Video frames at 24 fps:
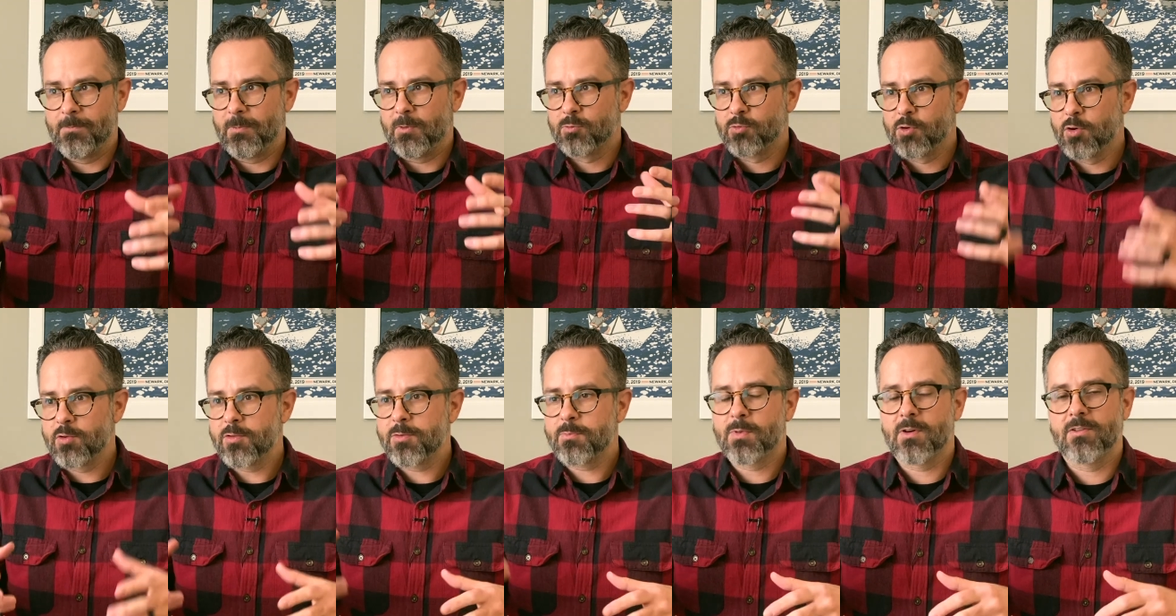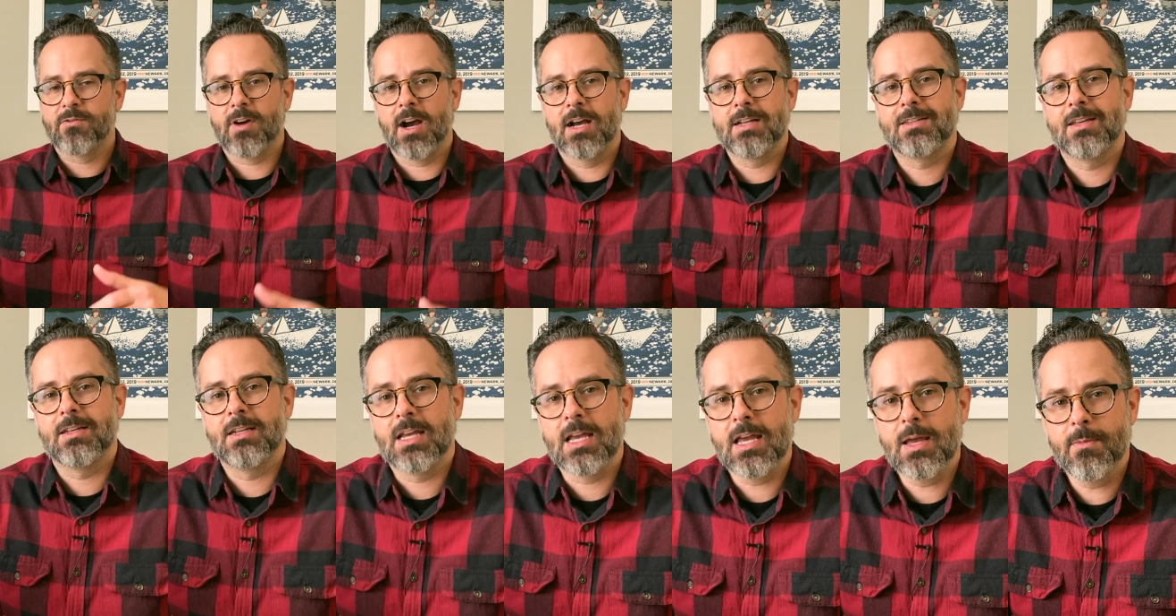Ruth provides
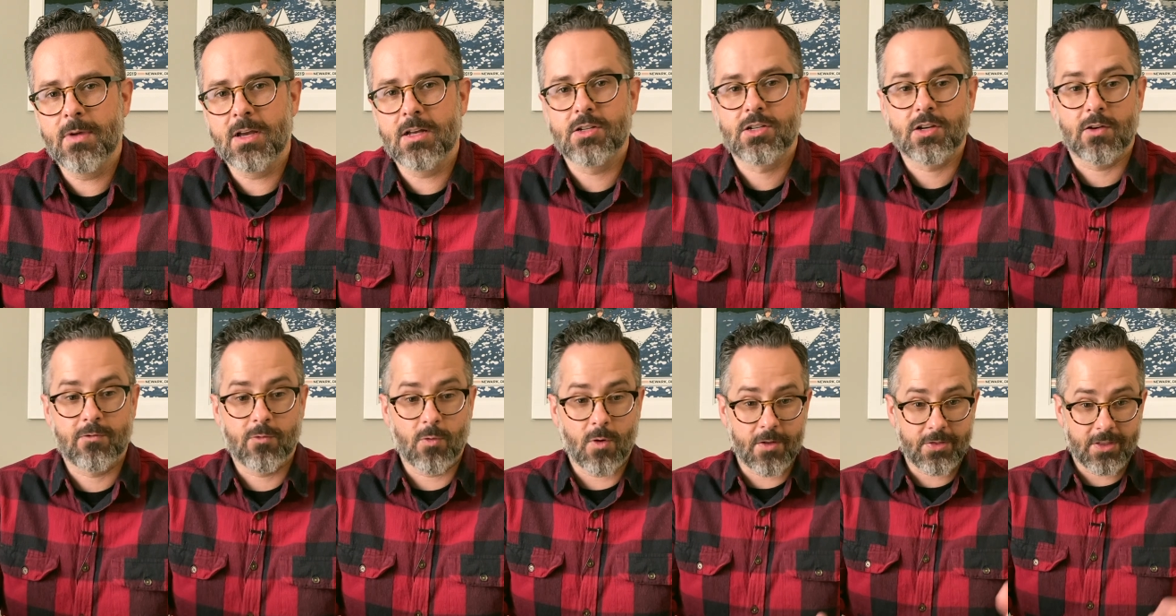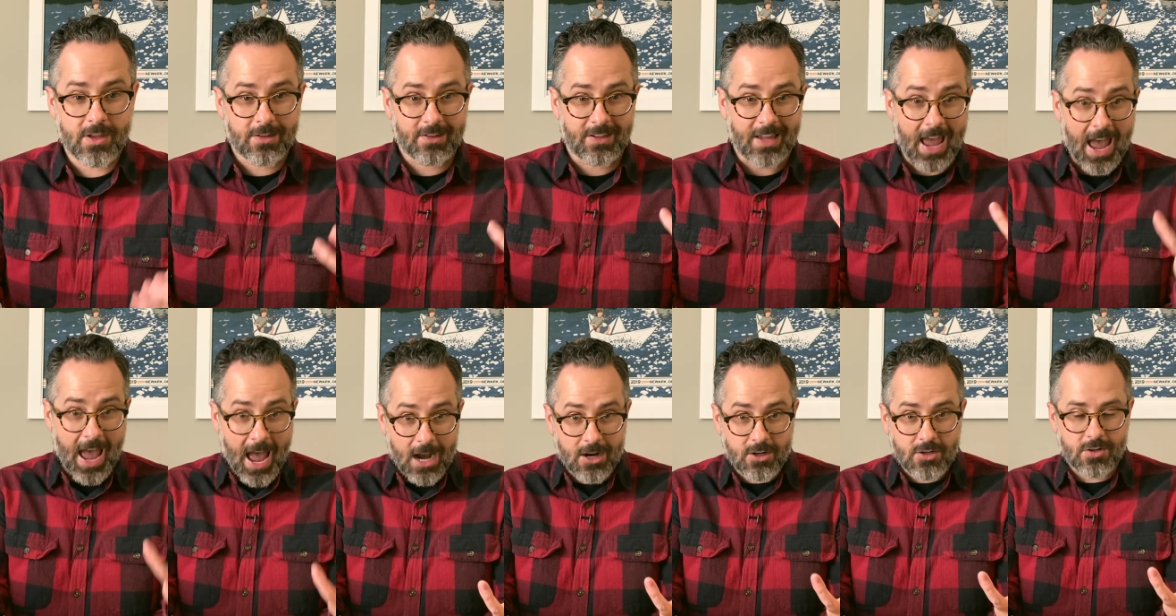an image of what this
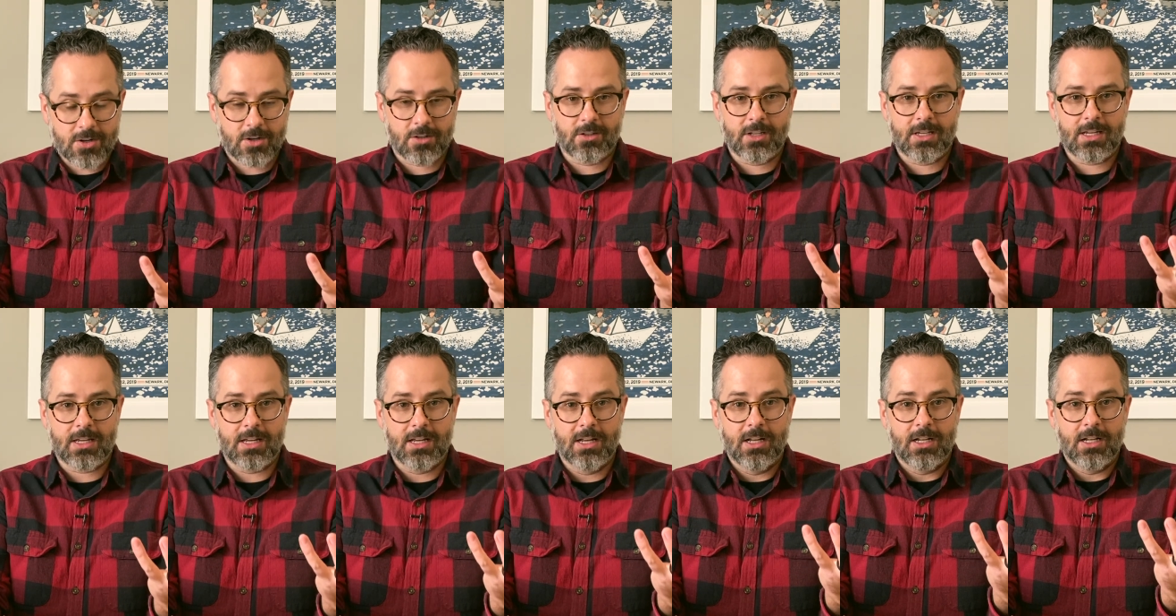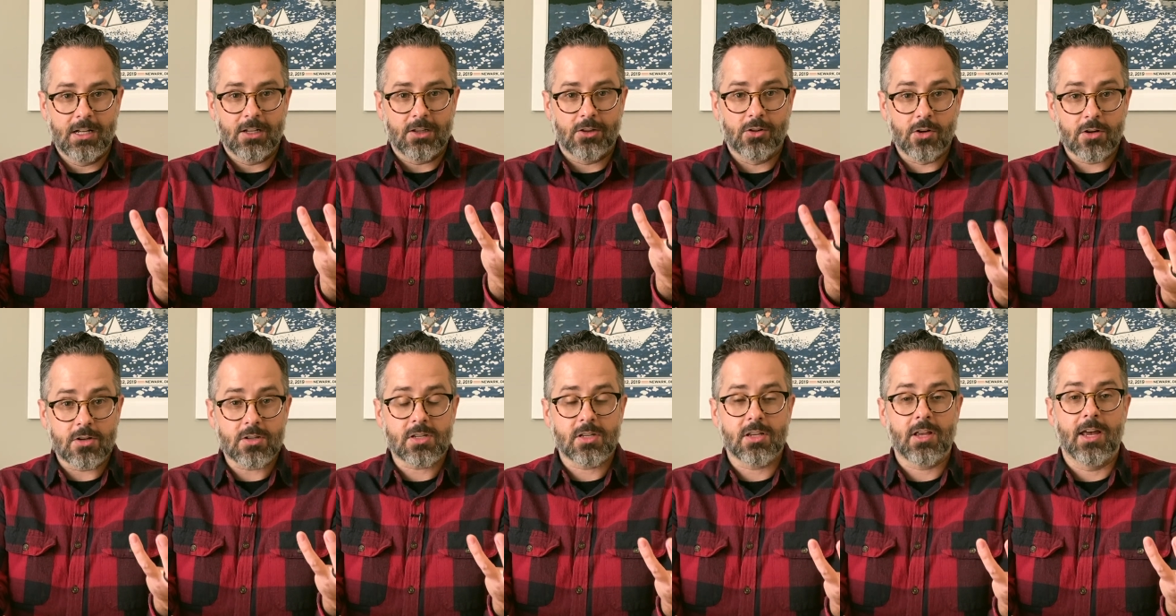actually
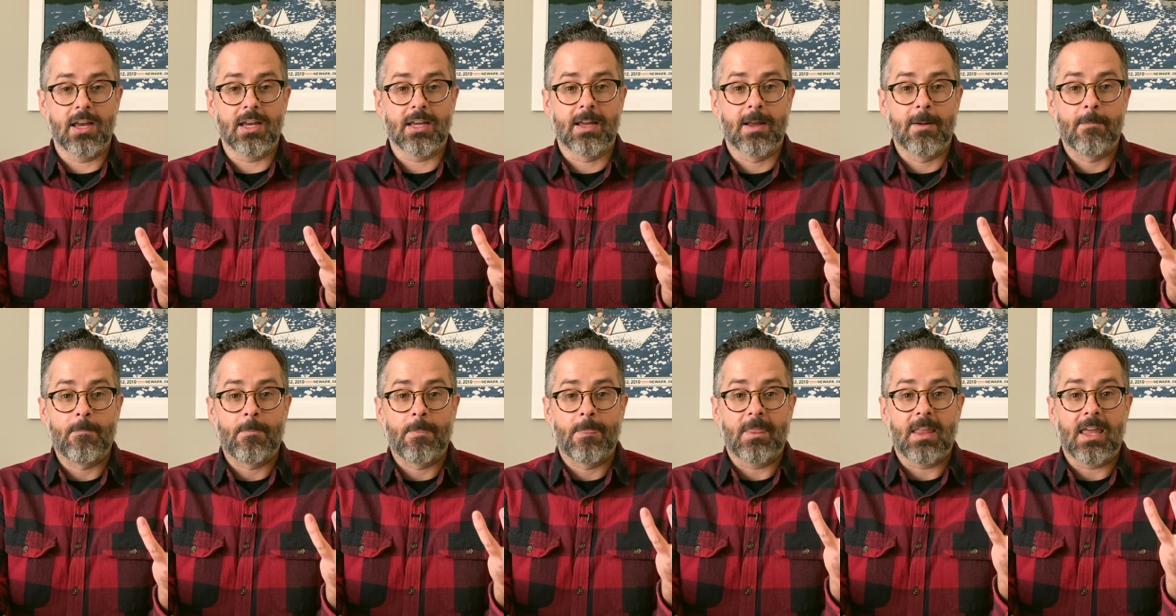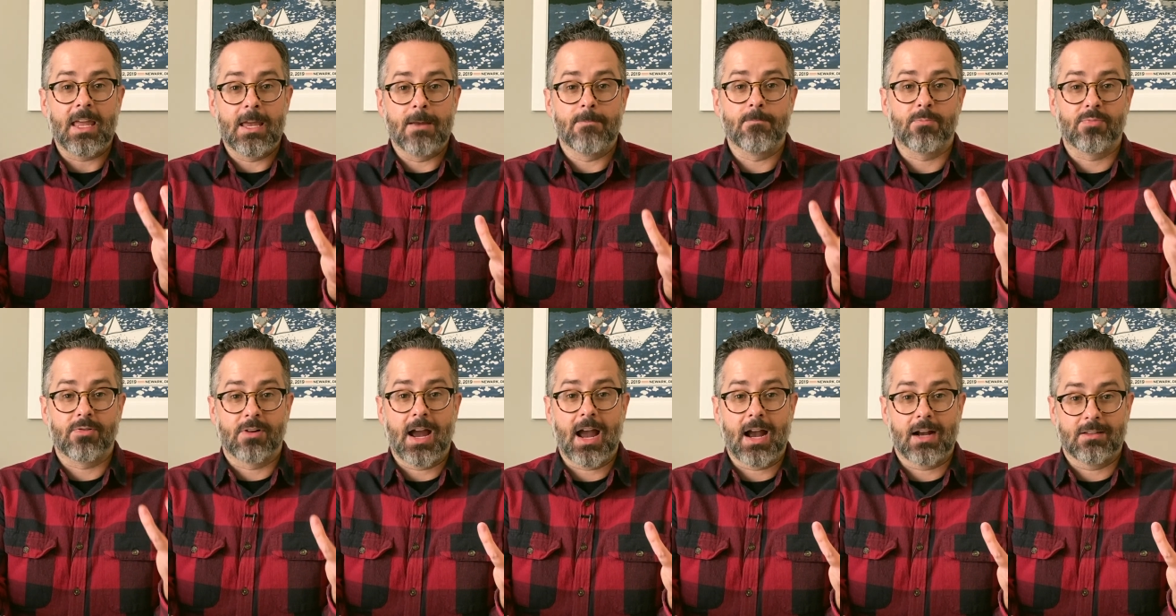looks like in
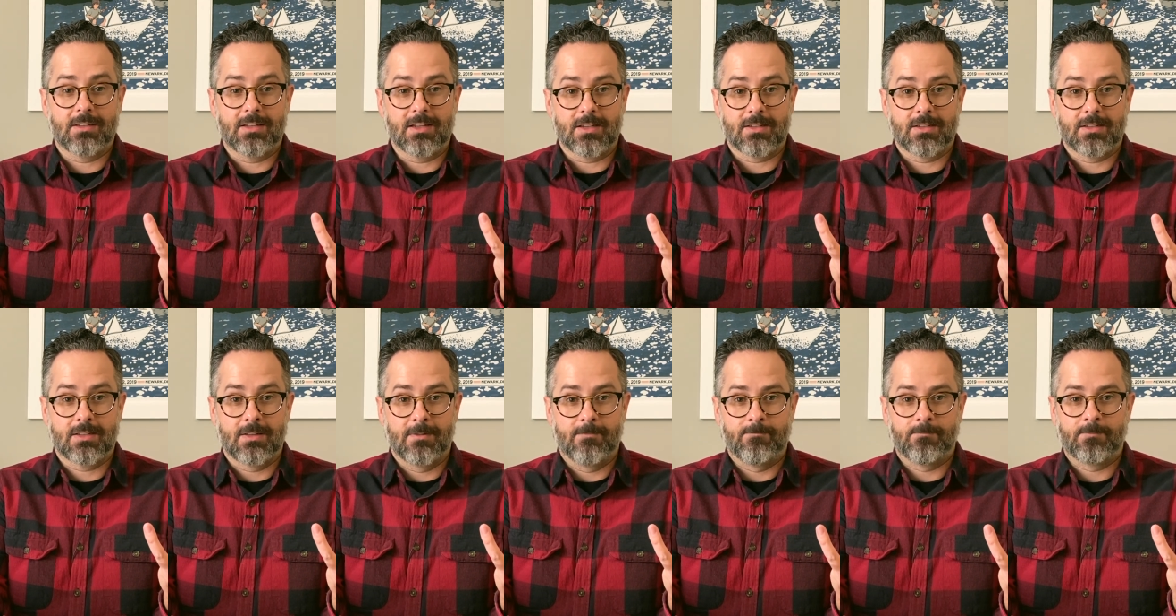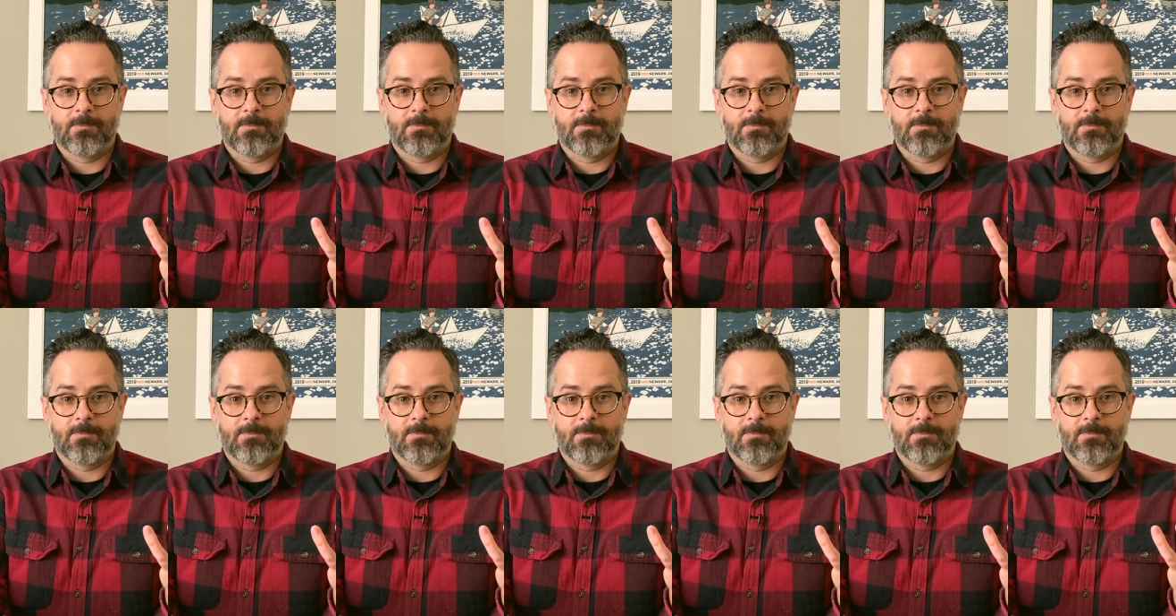practice.